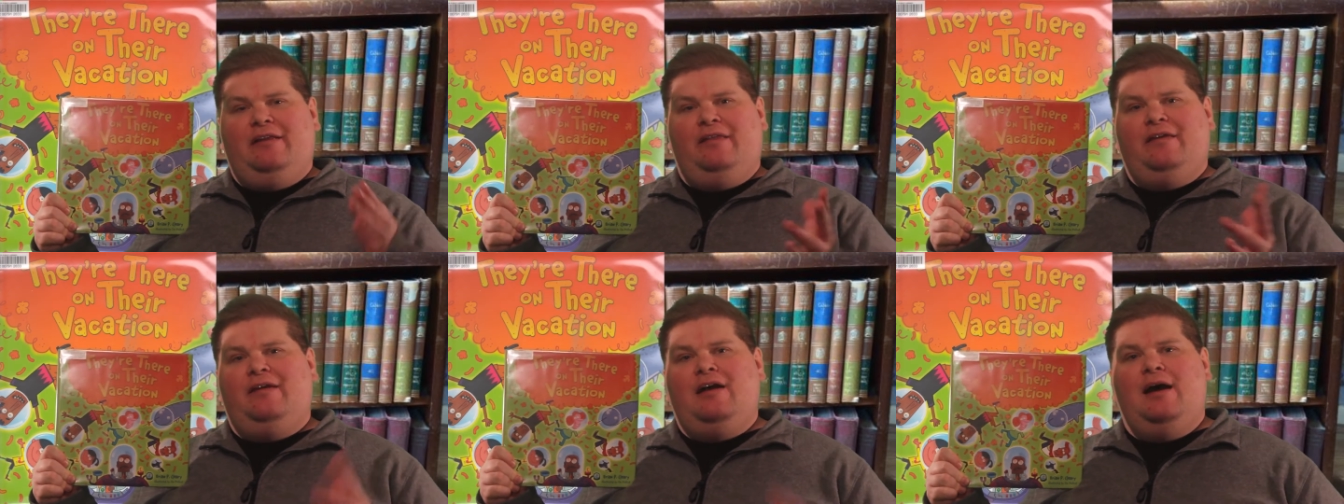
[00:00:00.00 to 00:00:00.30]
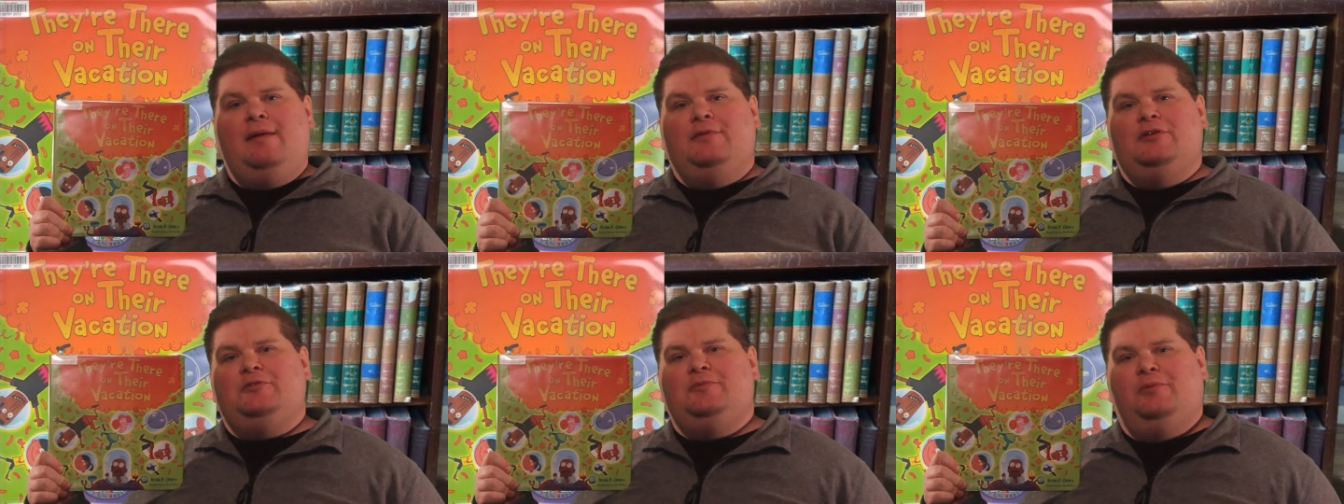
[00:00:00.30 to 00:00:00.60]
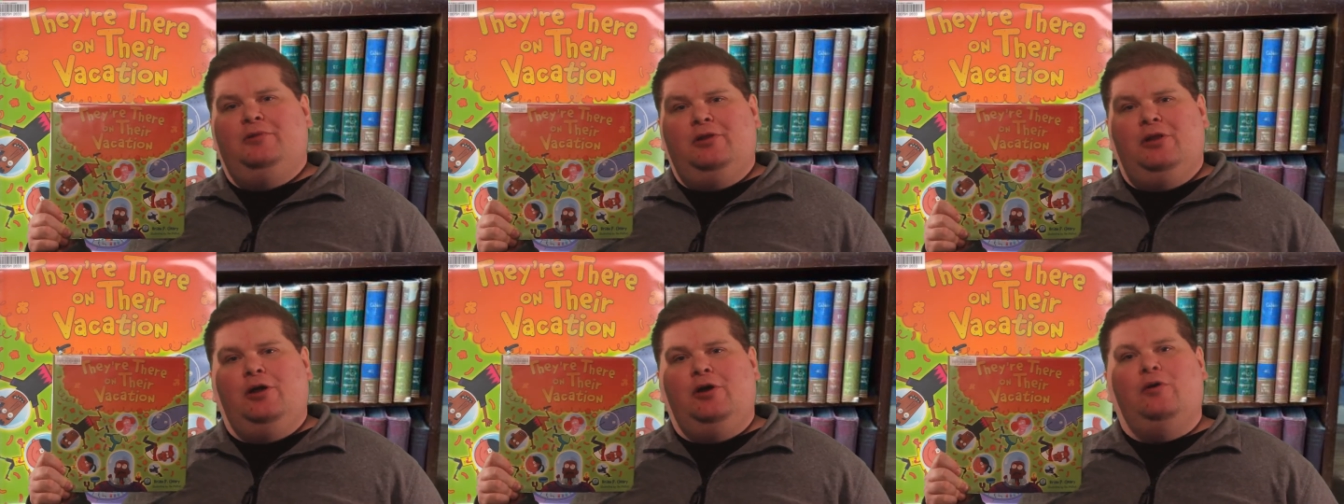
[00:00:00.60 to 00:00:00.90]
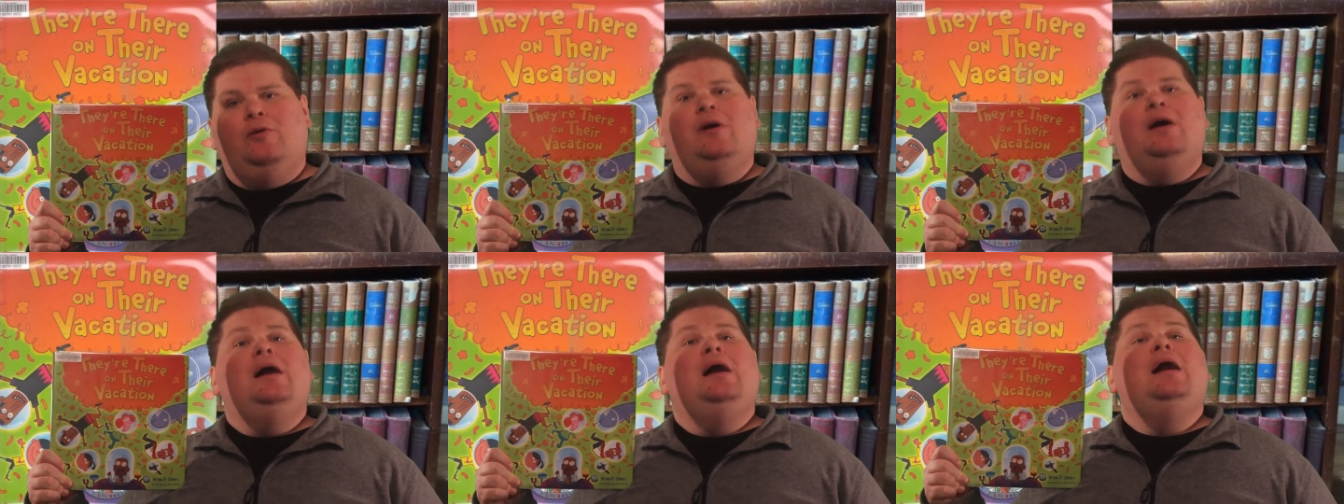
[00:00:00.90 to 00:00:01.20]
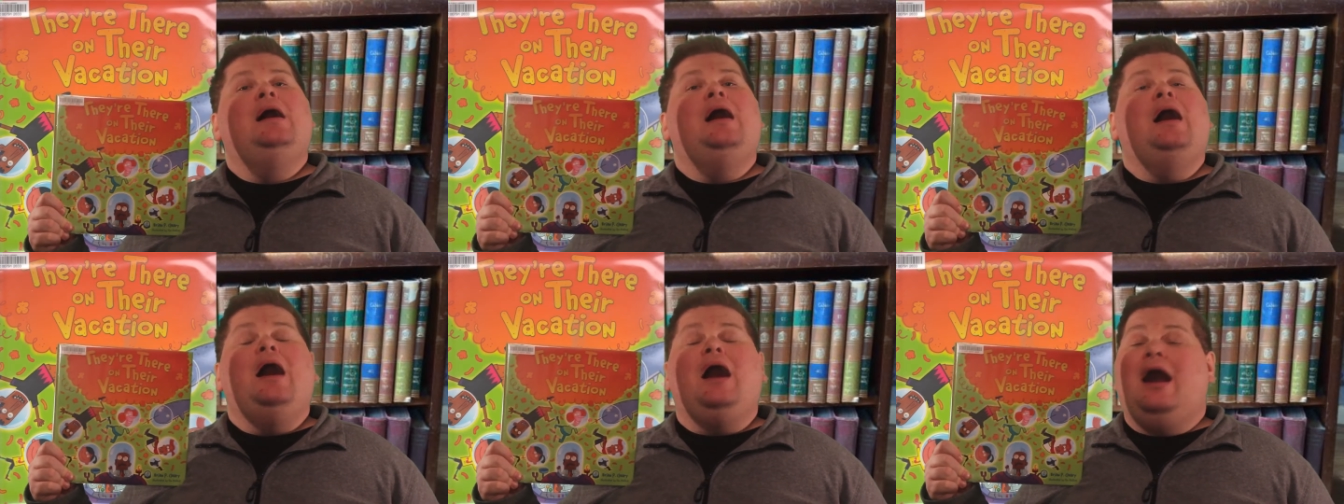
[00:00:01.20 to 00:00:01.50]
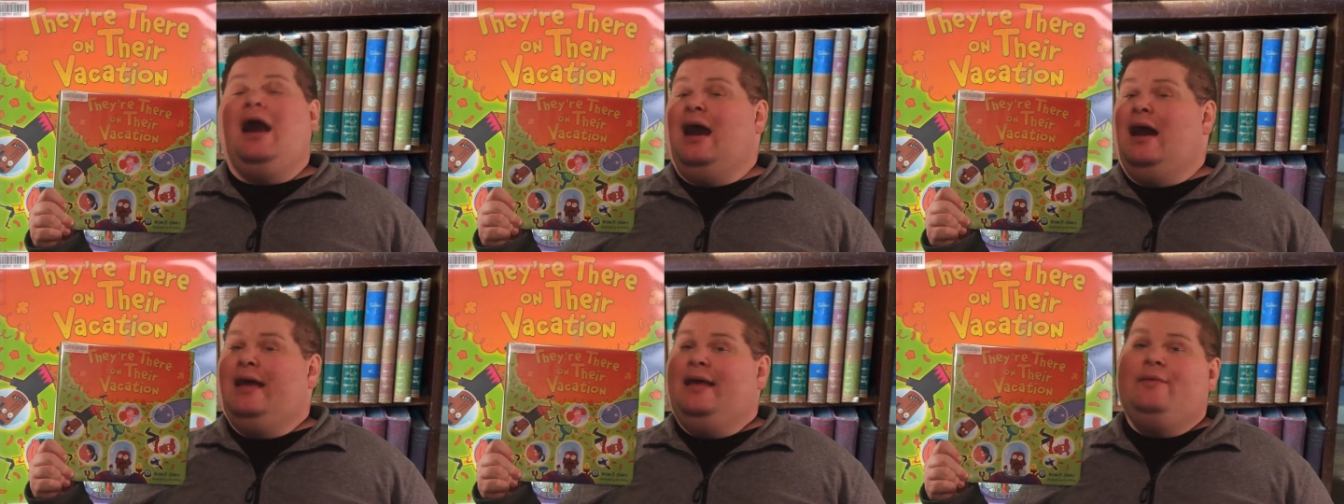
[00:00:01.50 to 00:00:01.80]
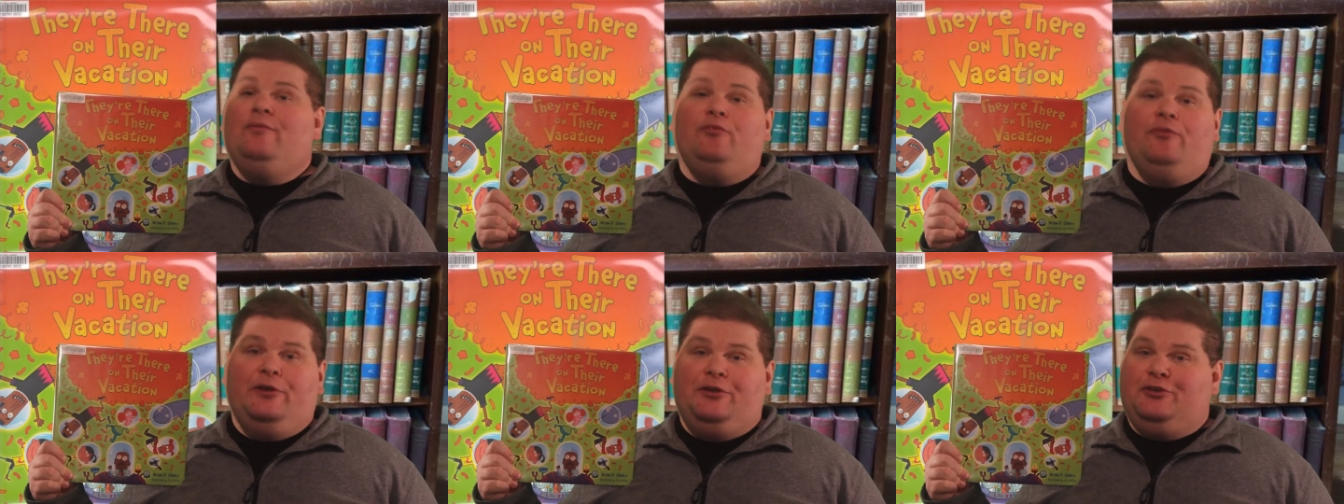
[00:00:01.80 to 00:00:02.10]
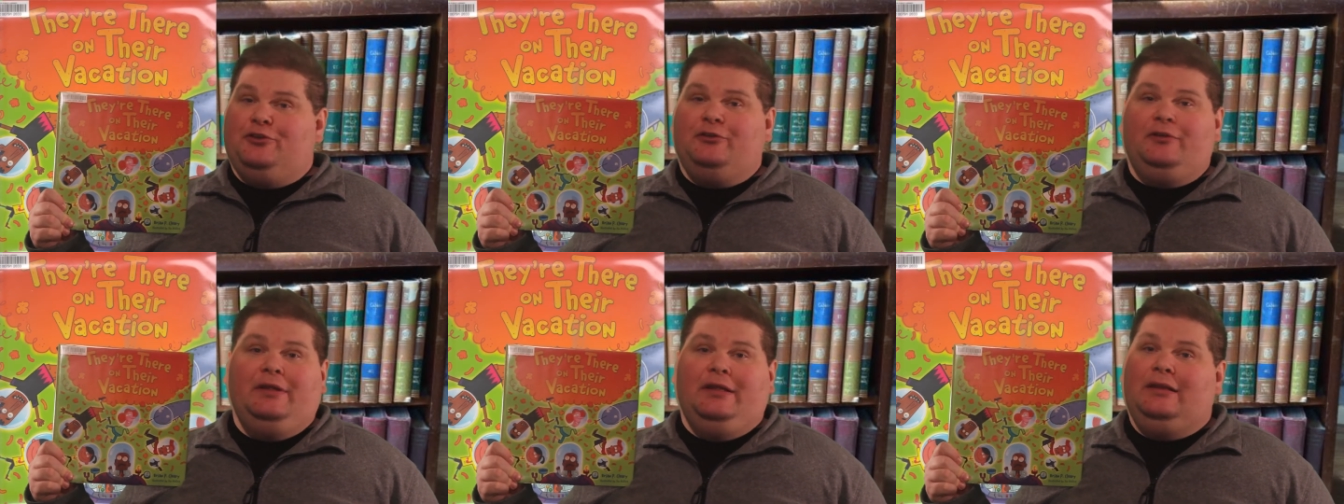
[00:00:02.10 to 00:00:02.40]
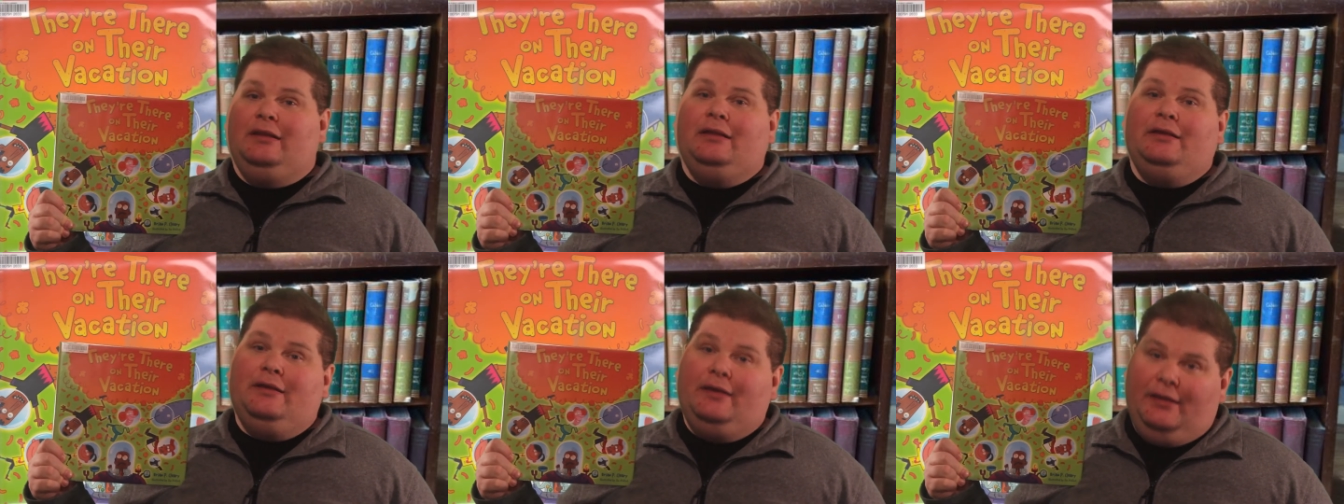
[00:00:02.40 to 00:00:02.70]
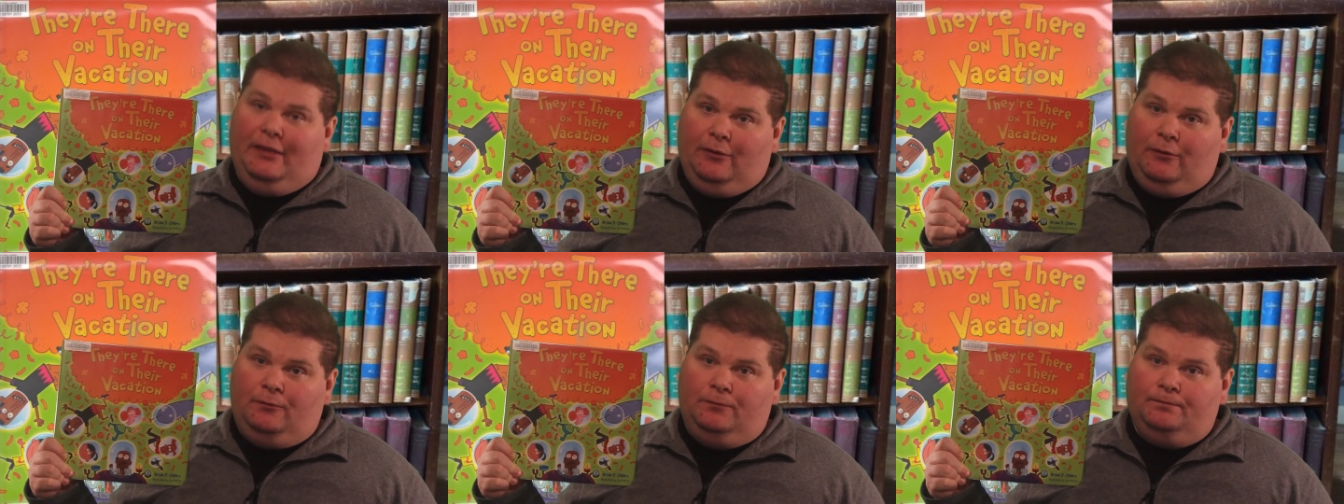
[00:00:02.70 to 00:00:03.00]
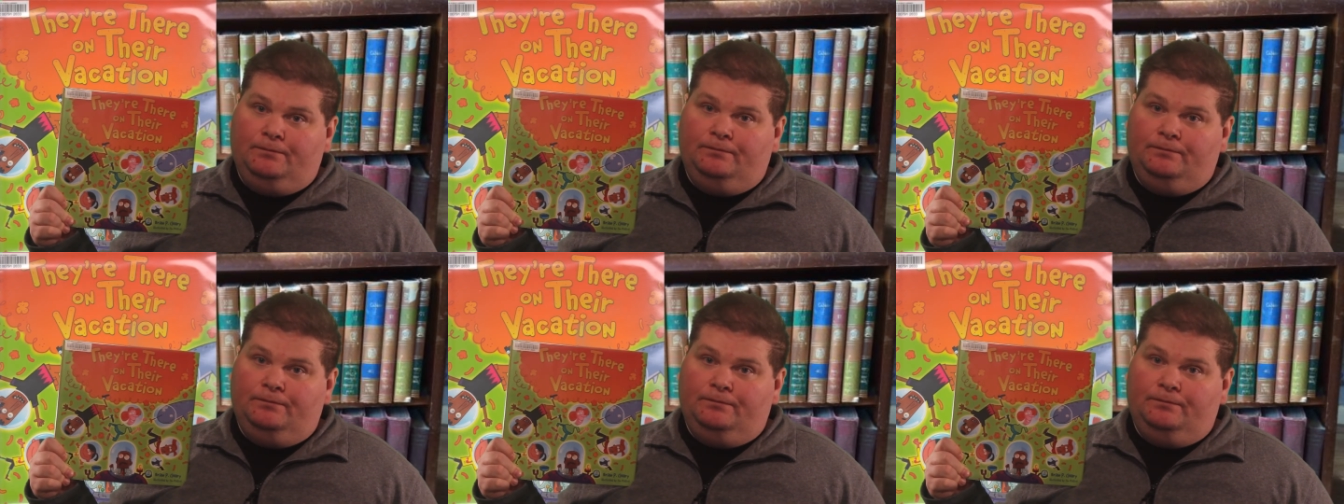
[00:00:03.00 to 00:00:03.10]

in the comments below. I am Richard Leland Neal.